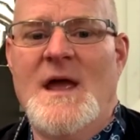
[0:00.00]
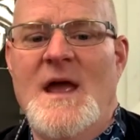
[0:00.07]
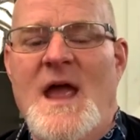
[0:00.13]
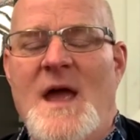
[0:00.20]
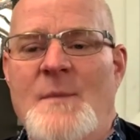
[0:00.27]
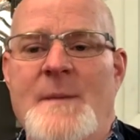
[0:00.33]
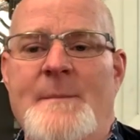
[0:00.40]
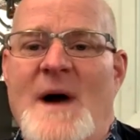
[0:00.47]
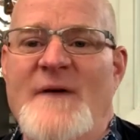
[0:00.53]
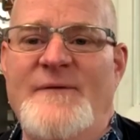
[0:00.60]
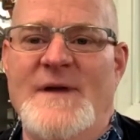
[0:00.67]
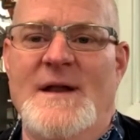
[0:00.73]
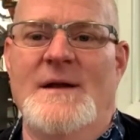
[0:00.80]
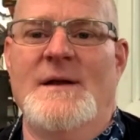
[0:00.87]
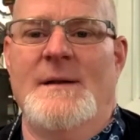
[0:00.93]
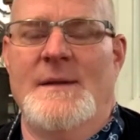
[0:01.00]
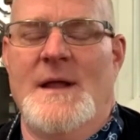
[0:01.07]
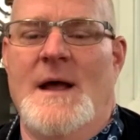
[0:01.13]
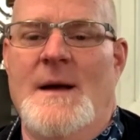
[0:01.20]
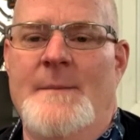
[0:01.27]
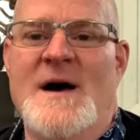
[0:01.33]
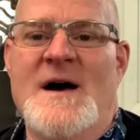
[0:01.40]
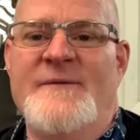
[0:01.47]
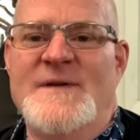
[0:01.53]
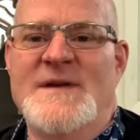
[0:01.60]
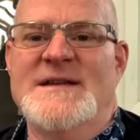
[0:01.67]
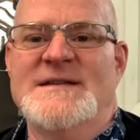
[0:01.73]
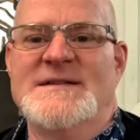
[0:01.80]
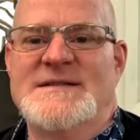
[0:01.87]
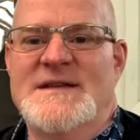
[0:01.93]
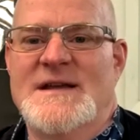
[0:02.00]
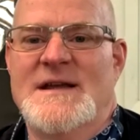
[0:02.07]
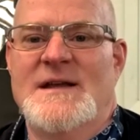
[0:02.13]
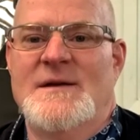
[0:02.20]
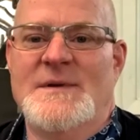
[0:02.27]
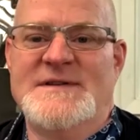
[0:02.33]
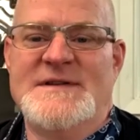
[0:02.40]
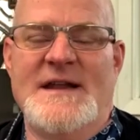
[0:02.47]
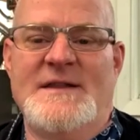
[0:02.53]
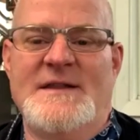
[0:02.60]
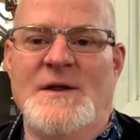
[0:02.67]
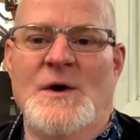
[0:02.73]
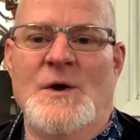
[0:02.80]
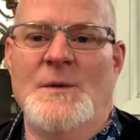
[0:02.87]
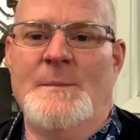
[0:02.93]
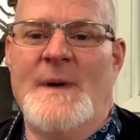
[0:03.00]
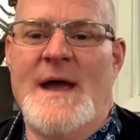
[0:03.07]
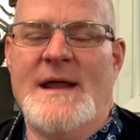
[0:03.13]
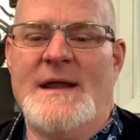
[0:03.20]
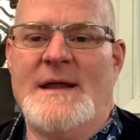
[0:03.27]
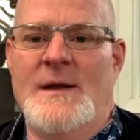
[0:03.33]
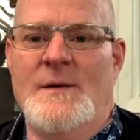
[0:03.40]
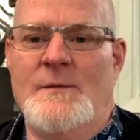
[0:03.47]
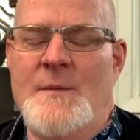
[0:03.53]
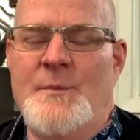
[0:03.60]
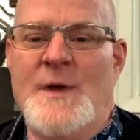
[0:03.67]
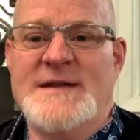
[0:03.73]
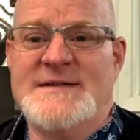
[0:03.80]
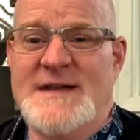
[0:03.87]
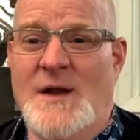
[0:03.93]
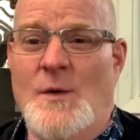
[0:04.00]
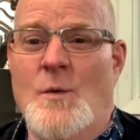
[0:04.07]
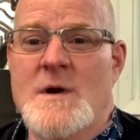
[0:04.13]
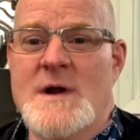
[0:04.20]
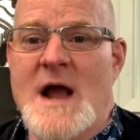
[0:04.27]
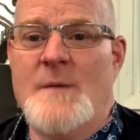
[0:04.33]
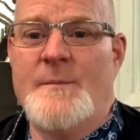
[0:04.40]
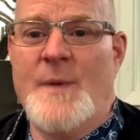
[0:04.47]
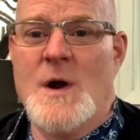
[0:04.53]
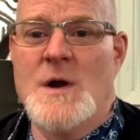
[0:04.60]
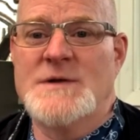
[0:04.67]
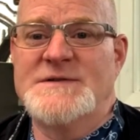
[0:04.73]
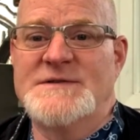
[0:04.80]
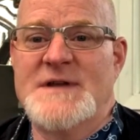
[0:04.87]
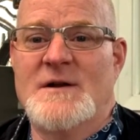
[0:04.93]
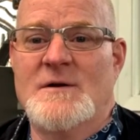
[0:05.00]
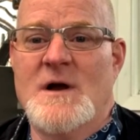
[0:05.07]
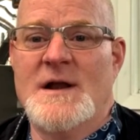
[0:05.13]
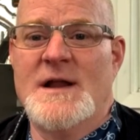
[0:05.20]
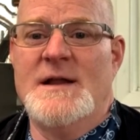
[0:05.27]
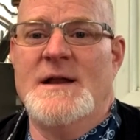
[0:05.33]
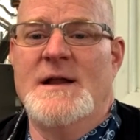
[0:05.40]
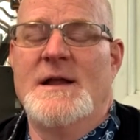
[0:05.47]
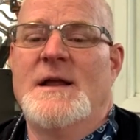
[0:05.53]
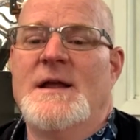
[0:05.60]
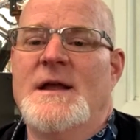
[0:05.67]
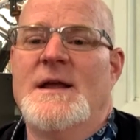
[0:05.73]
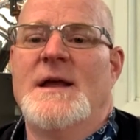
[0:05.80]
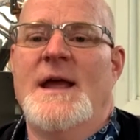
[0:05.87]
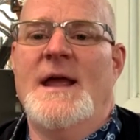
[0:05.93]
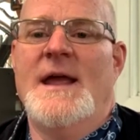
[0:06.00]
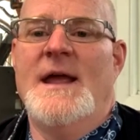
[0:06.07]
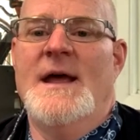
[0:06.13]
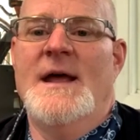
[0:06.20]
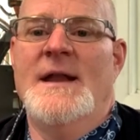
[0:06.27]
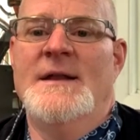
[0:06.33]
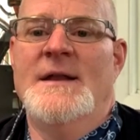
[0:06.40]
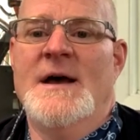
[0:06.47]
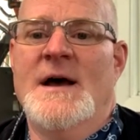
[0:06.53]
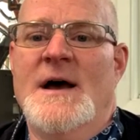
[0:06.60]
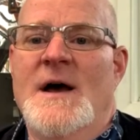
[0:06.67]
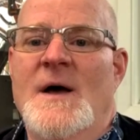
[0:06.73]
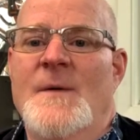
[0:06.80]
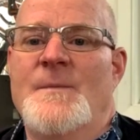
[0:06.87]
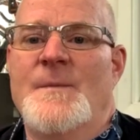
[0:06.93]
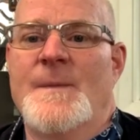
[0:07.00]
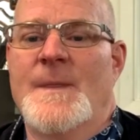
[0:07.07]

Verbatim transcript: and we buff it. A buff is we take the old bike and replace any worn out parts that are on it and uh,